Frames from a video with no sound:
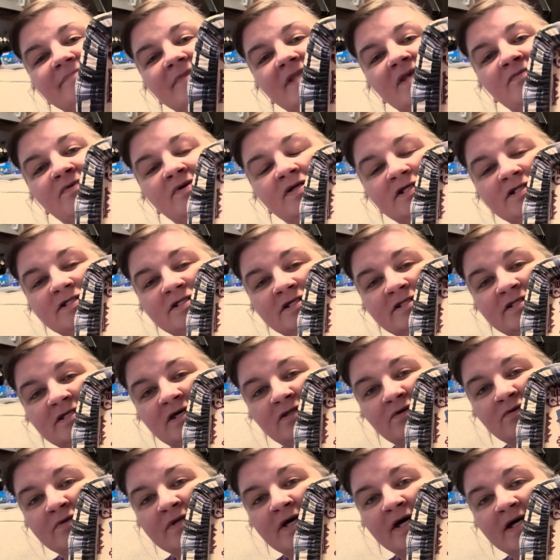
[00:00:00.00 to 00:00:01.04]
Finished it the
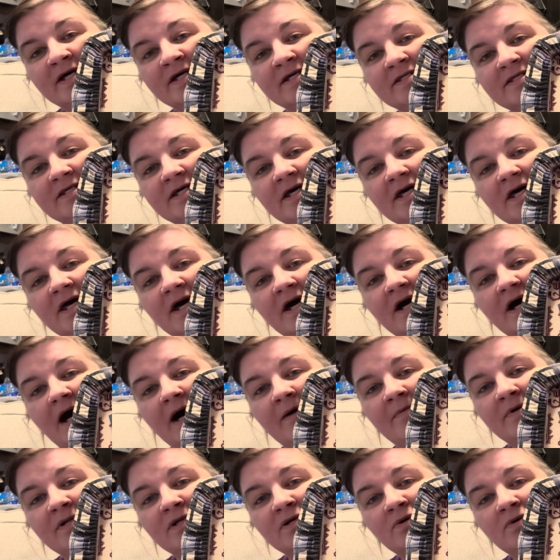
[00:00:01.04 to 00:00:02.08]
other night. I'm
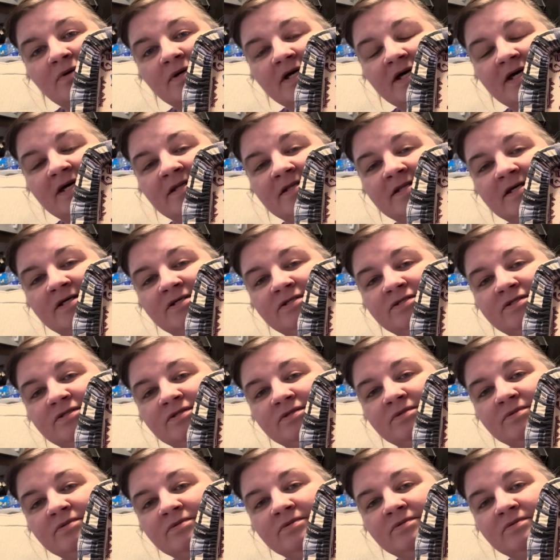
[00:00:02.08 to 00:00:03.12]
going to go ahead and
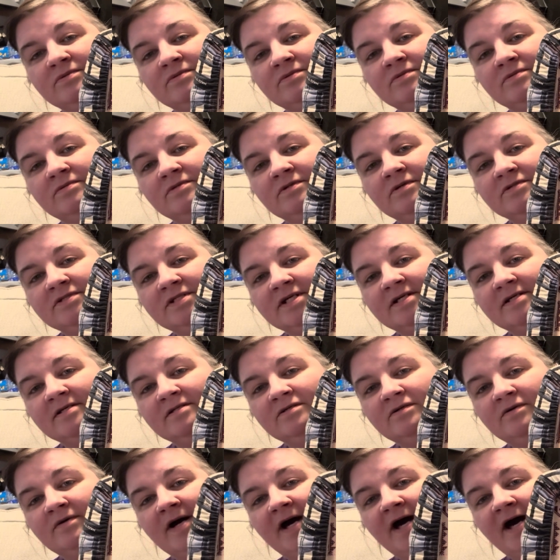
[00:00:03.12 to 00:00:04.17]
do, there's like a
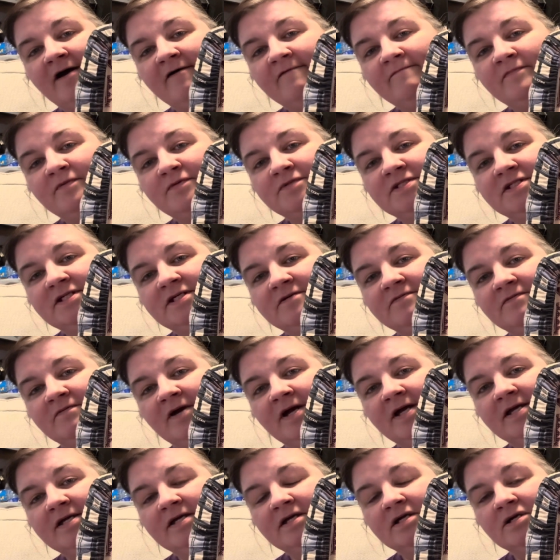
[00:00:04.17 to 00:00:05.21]
little half motif
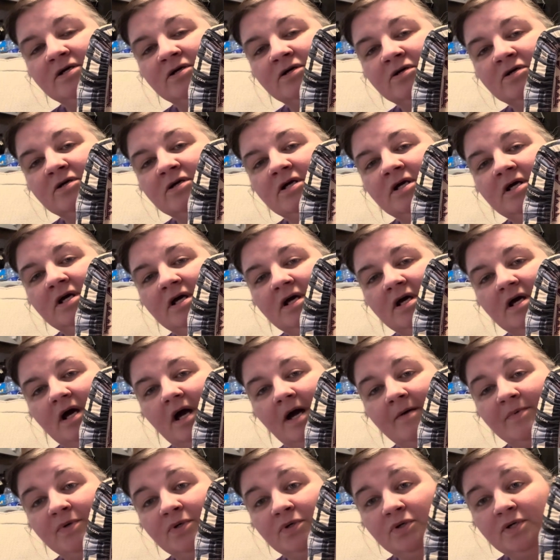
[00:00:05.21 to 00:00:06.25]
right here. I'm
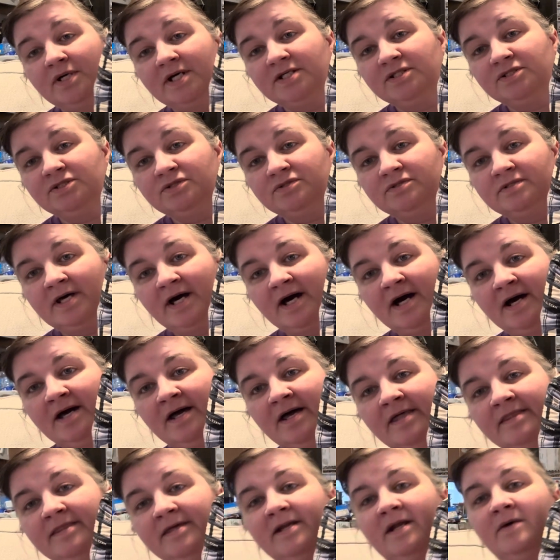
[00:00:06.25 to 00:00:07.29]
going to go ahead and do that,
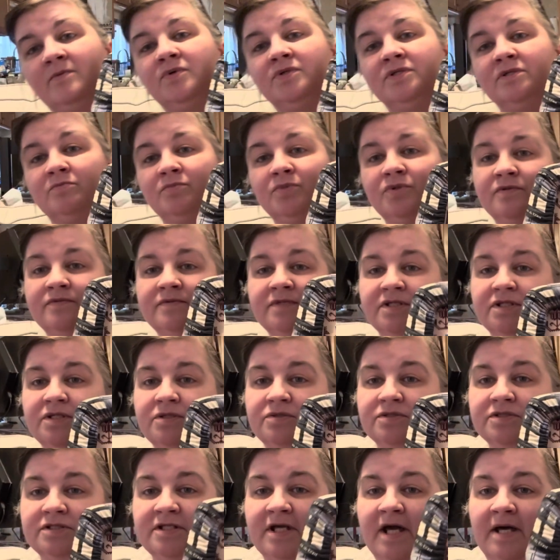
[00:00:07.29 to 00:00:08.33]
and then I'm going to move the
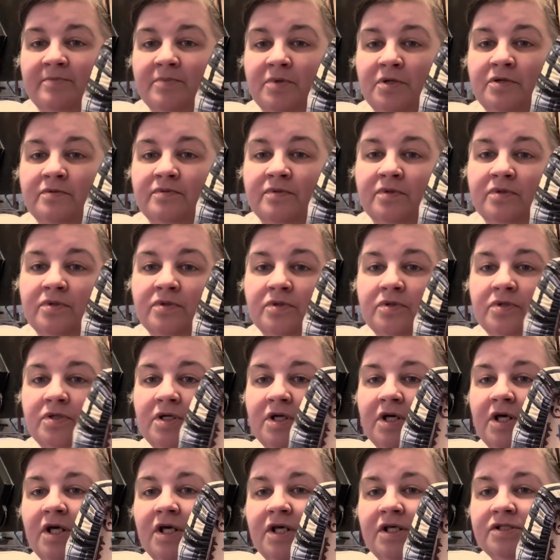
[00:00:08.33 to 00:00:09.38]
Q-snap over
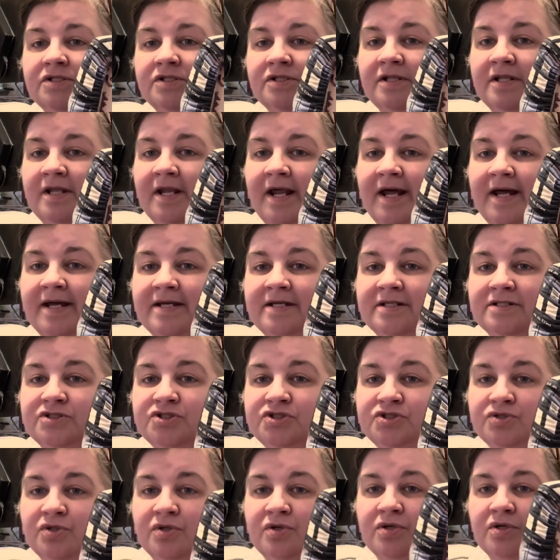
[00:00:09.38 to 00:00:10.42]
so that I can
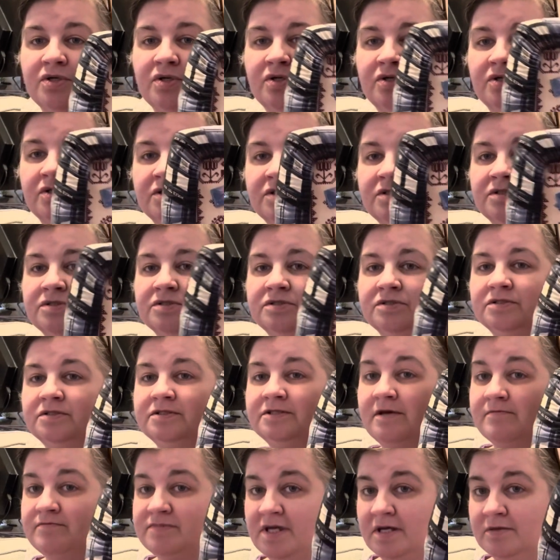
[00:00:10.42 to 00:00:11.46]
start on
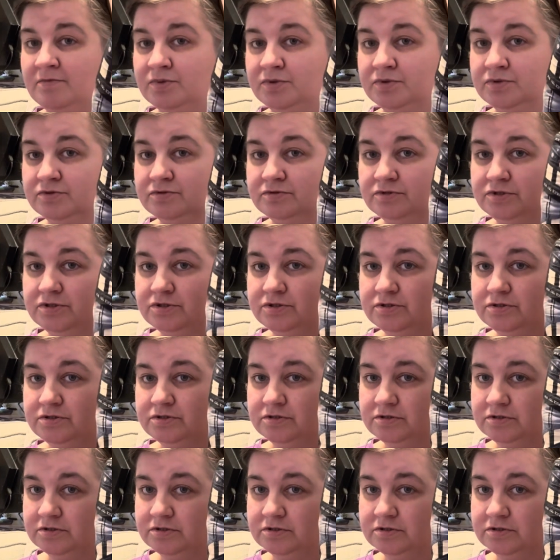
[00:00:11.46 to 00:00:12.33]
September's